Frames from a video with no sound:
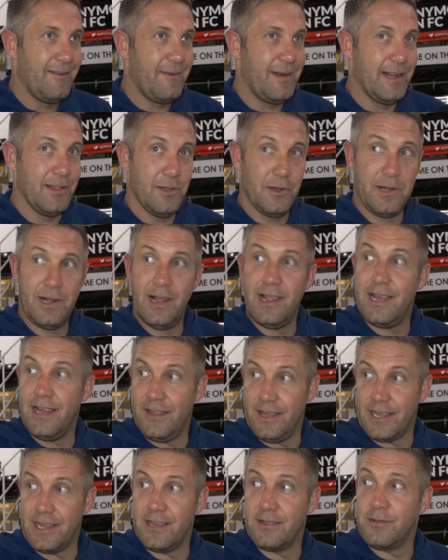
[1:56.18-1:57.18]
Well, luckily, I
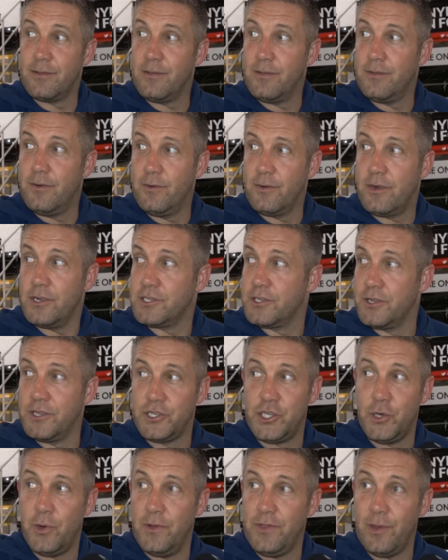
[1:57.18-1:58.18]
think because of the
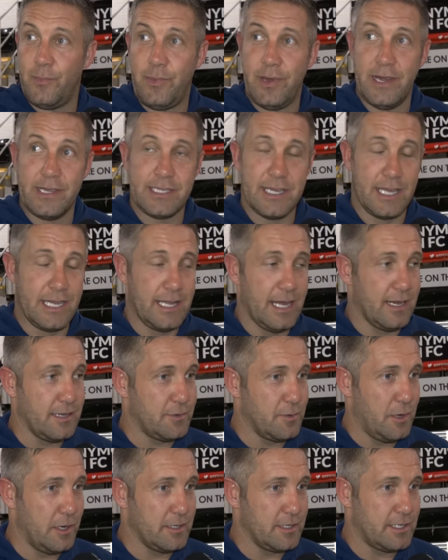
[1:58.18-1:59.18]
dew on the pitch, I think that's
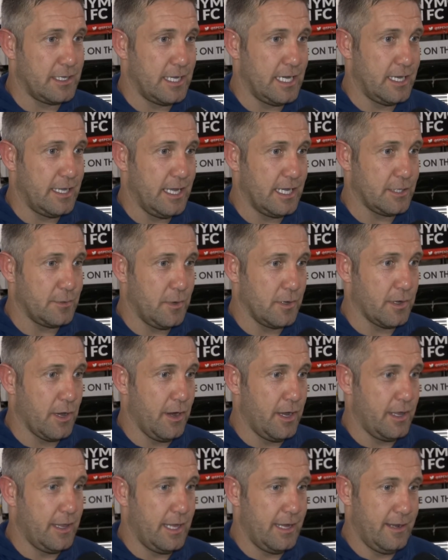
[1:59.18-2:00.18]
what got
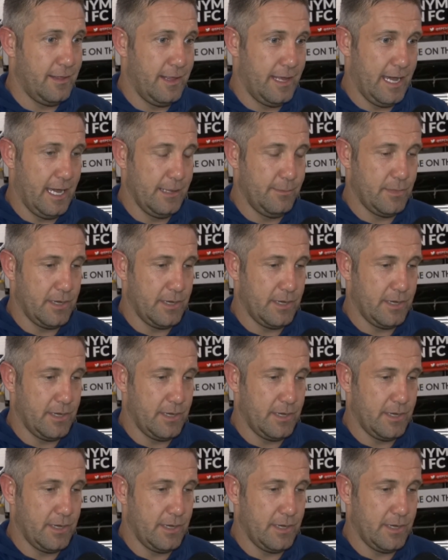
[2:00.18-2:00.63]
it there in the end.